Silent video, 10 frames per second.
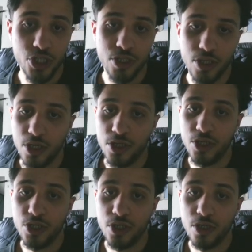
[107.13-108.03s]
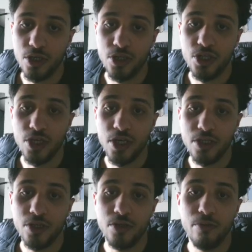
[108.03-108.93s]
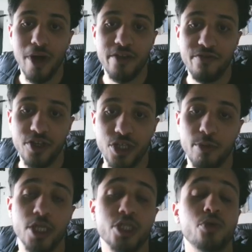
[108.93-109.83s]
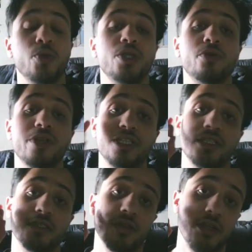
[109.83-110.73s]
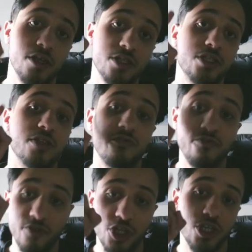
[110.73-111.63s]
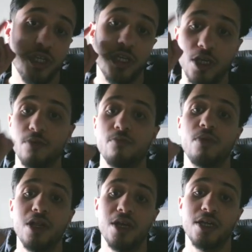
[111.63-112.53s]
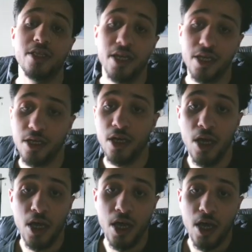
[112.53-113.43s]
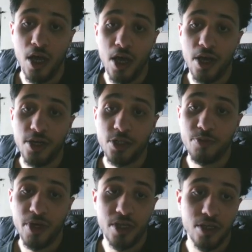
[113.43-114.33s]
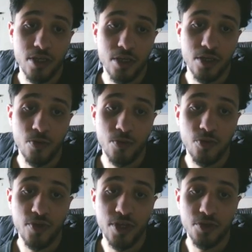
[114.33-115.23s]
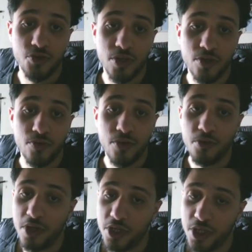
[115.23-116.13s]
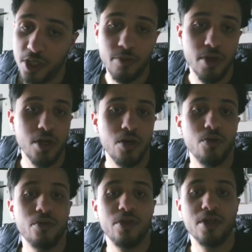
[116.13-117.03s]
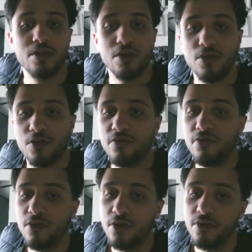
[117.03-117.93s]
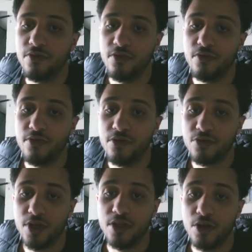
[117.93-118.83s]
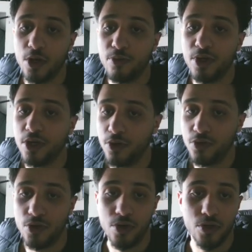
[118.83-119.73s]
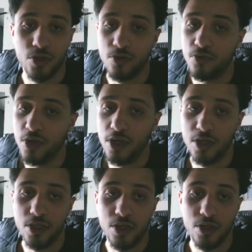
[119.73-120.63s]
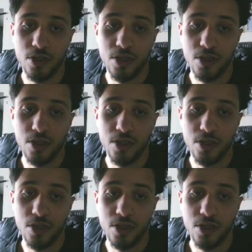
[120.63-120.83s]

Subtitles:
initiated by a phishing mail. So we know that it's a phishing mail attack. An inspecting employee interacted with a malicious email, along the attacker infiltrate the company network. So we're gonna see this